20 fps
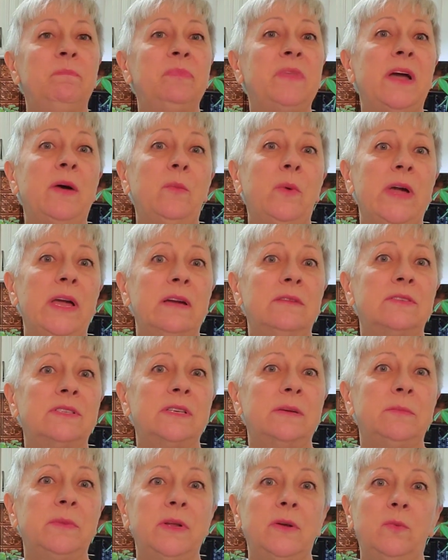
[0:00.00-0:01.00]
That way, if
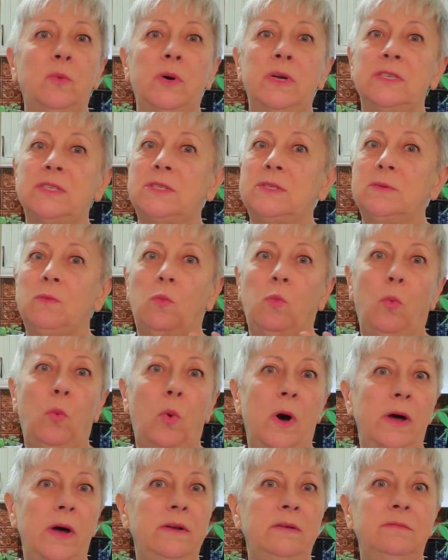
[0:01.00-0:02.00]
somebody wants
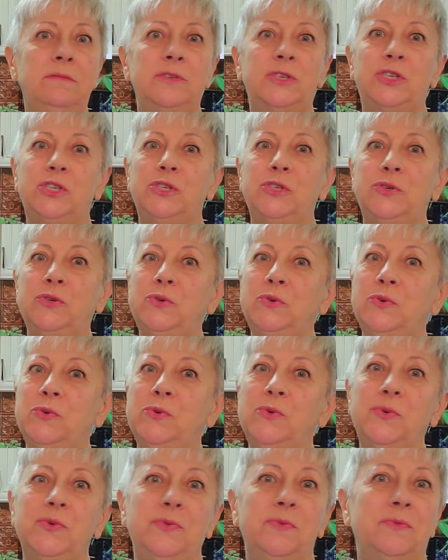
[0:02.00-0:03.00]
one,
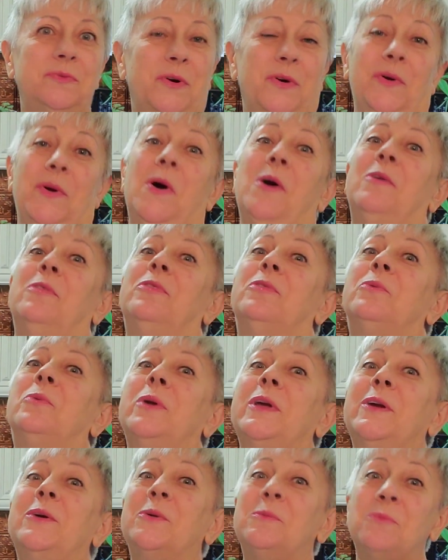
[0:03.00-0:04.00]
two, or all
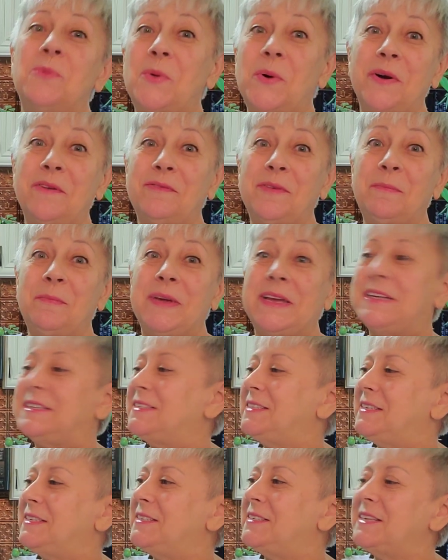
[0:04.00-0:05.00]
three or more of the
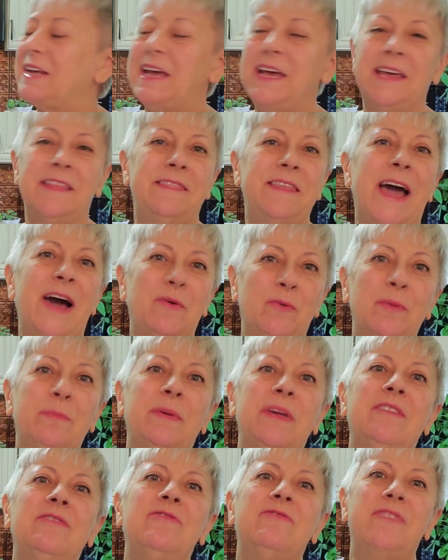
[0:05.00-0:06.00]
pieces, that
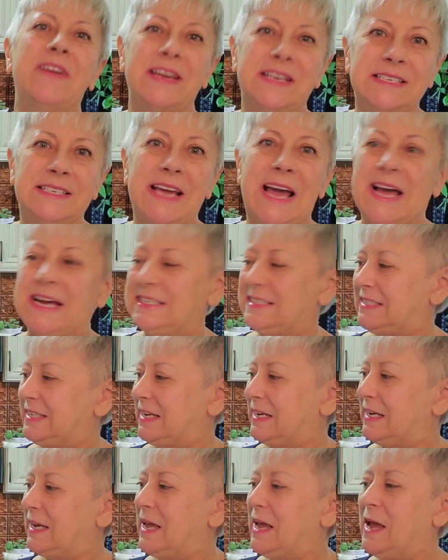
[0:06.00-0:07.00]
would be
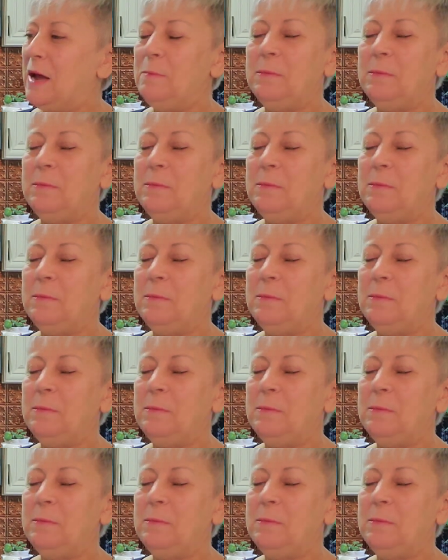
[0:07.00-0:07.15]
fantastic.